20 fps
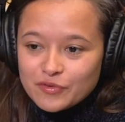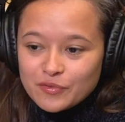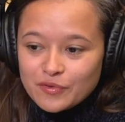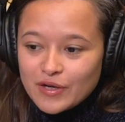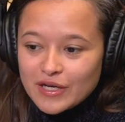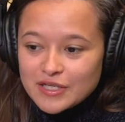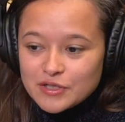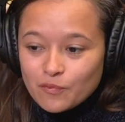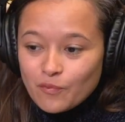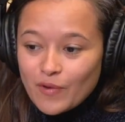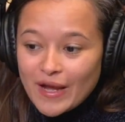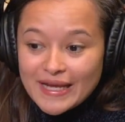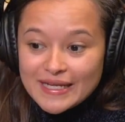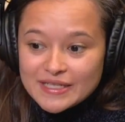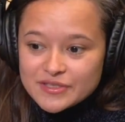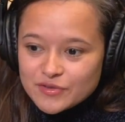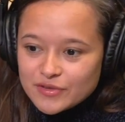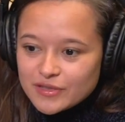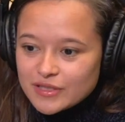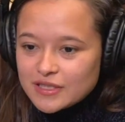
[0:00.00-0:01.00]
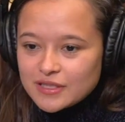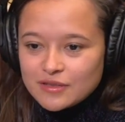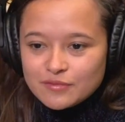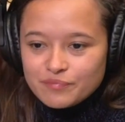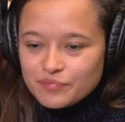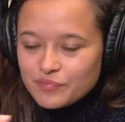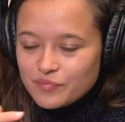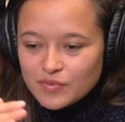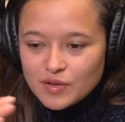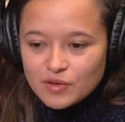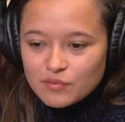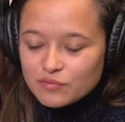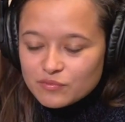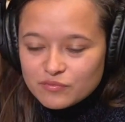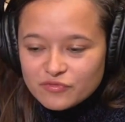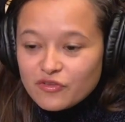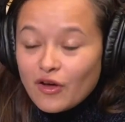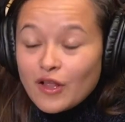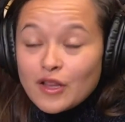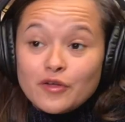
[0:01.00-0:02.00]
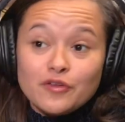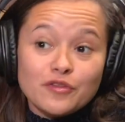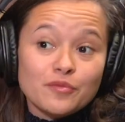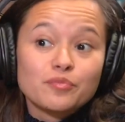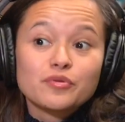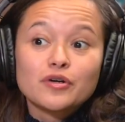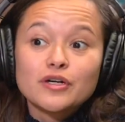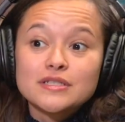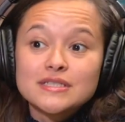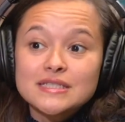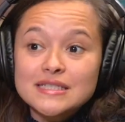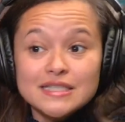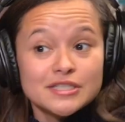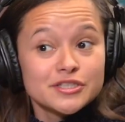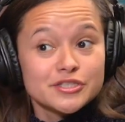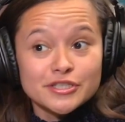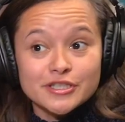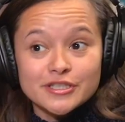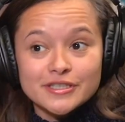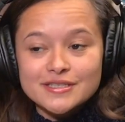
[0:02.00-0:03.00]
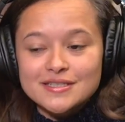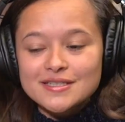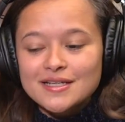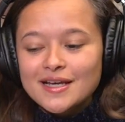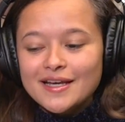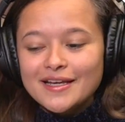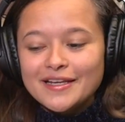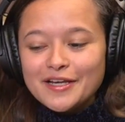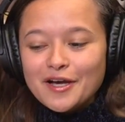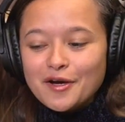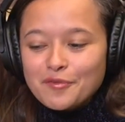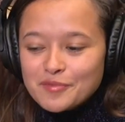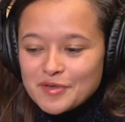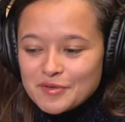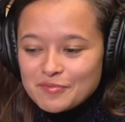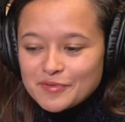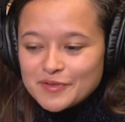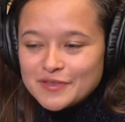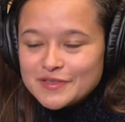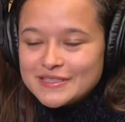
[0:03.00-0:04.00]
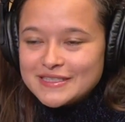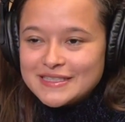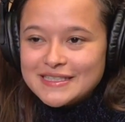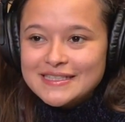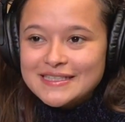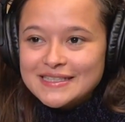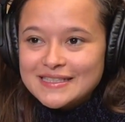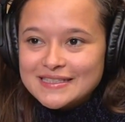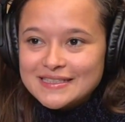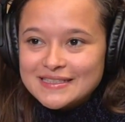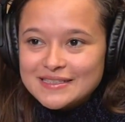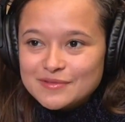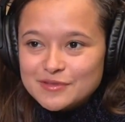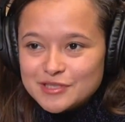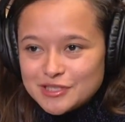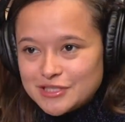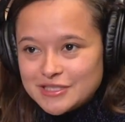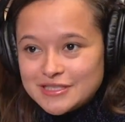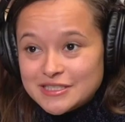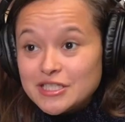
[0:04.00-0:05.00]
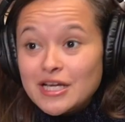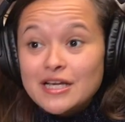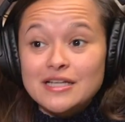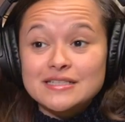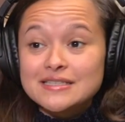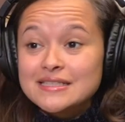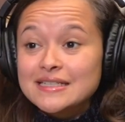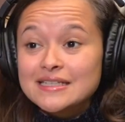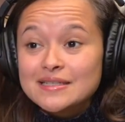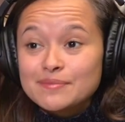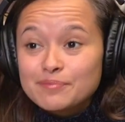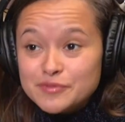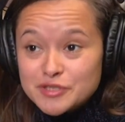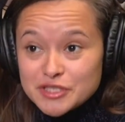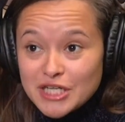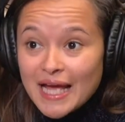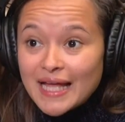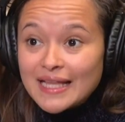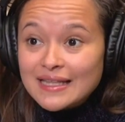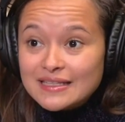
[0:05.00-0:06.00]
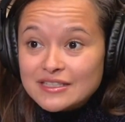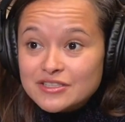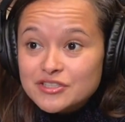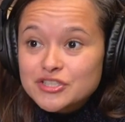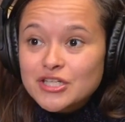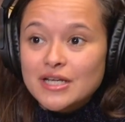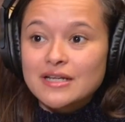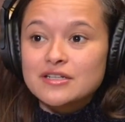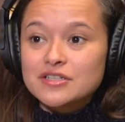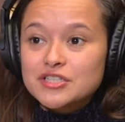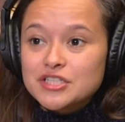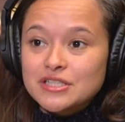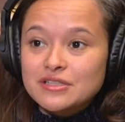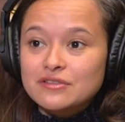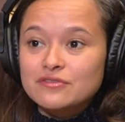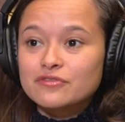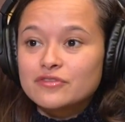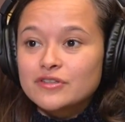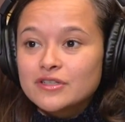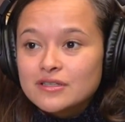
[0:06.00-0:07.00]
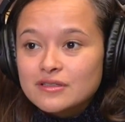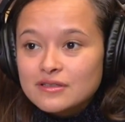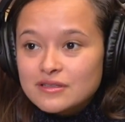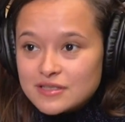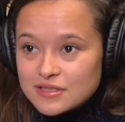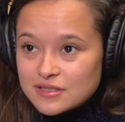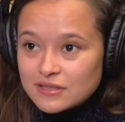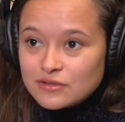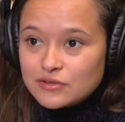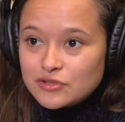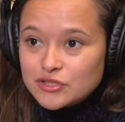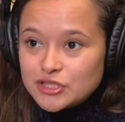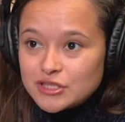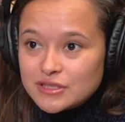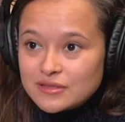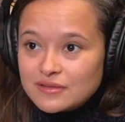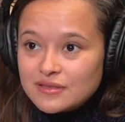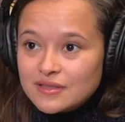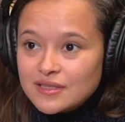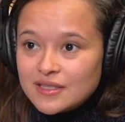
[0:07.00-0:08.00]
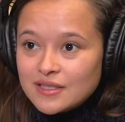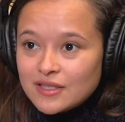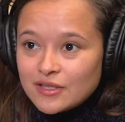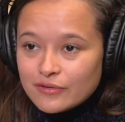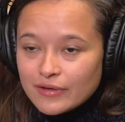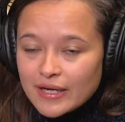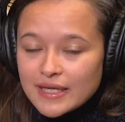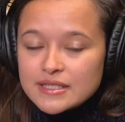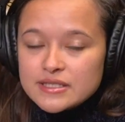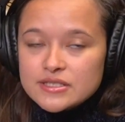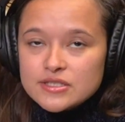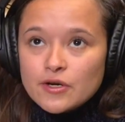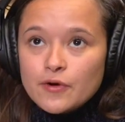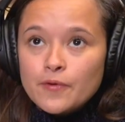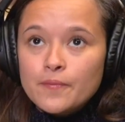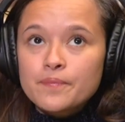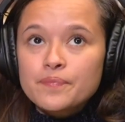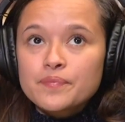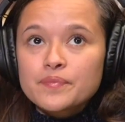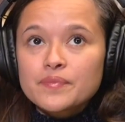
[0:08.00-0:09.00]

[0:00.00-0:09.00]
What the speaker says: to wait or follow the procedures. Young people see a challenge and achieve the solution, right? So